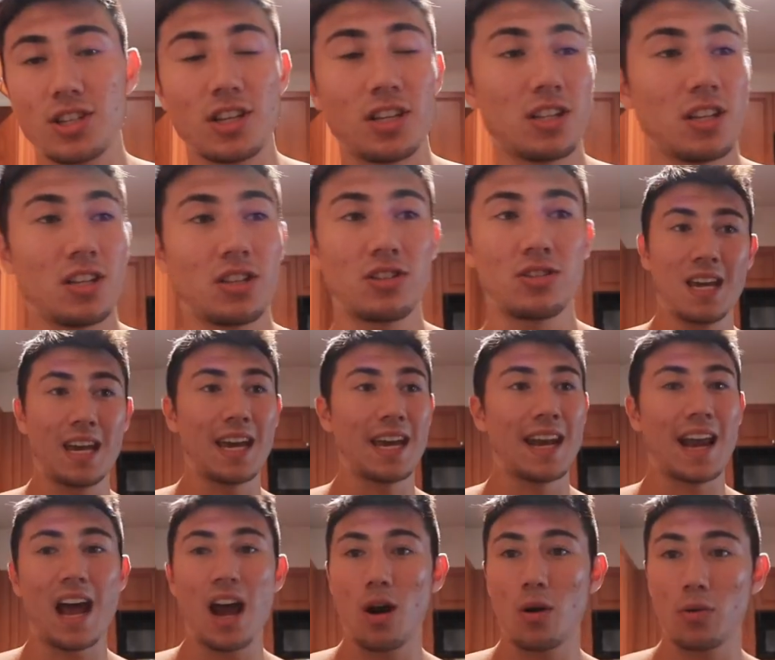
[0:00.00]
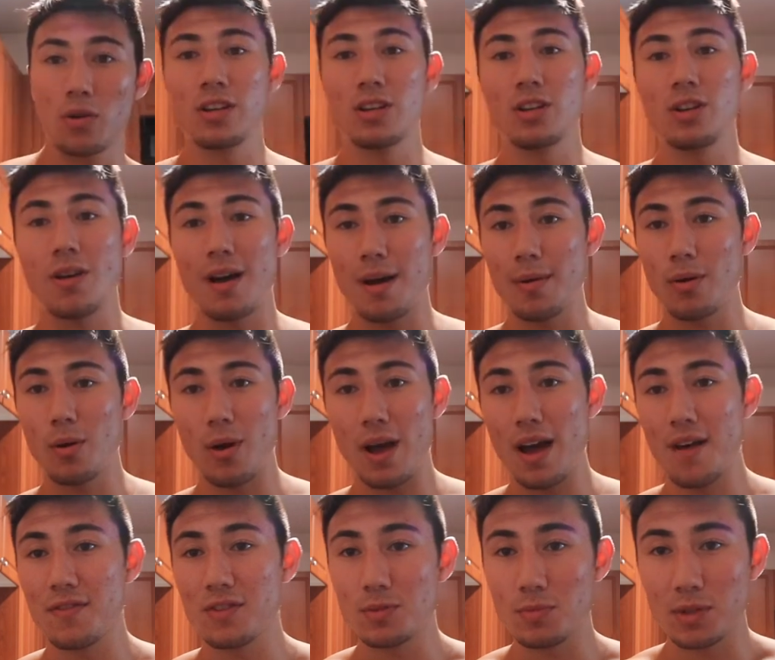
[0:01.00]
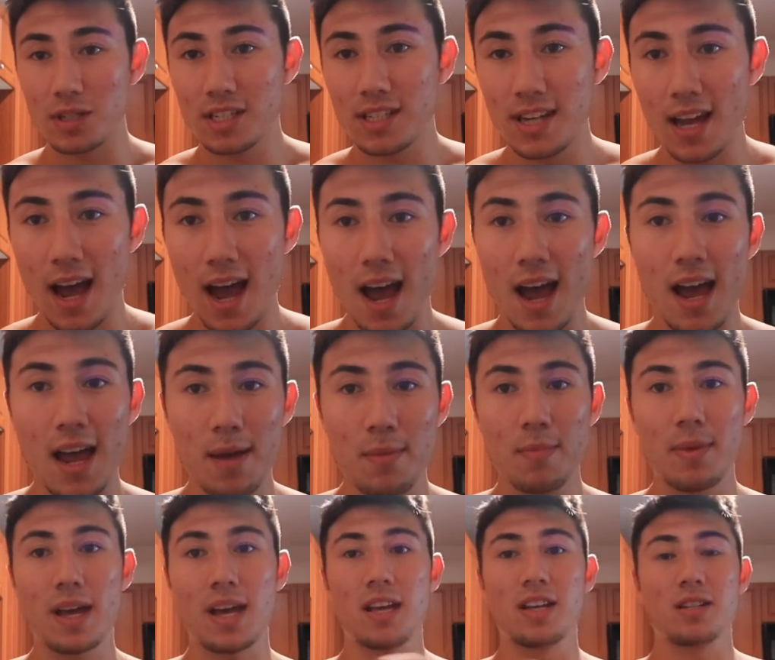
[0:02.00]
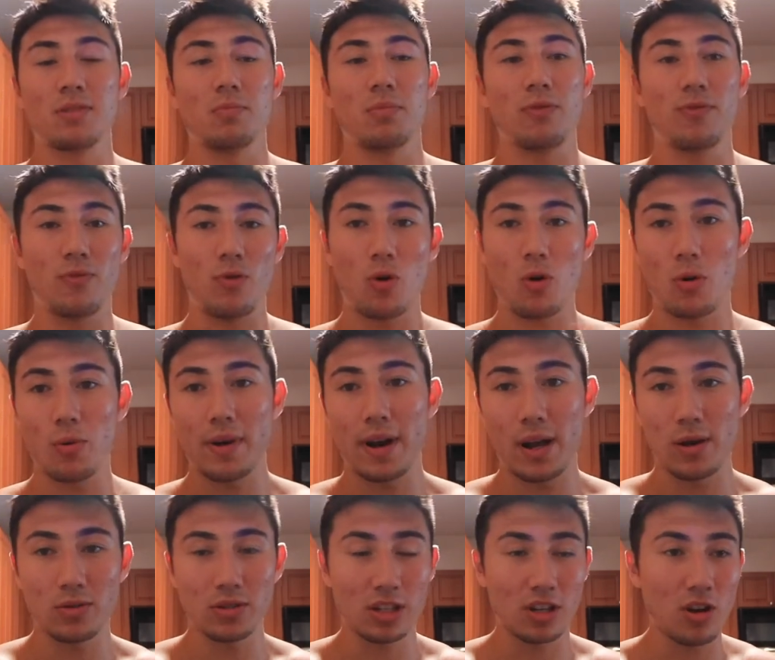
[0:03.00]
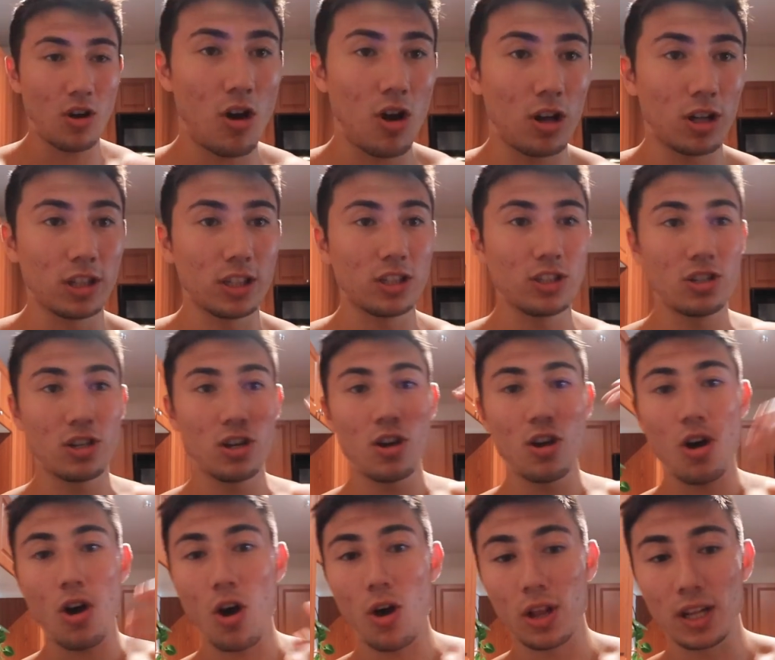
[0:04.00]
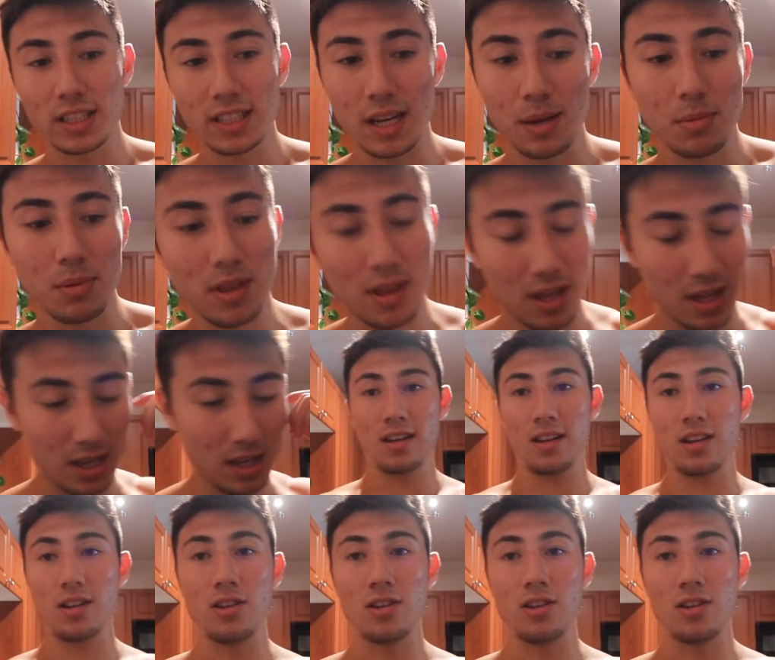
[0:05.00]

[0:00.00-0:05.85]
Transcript: because it's an hour. You know, I don't have as much time as before when I was in college, all that type of thing.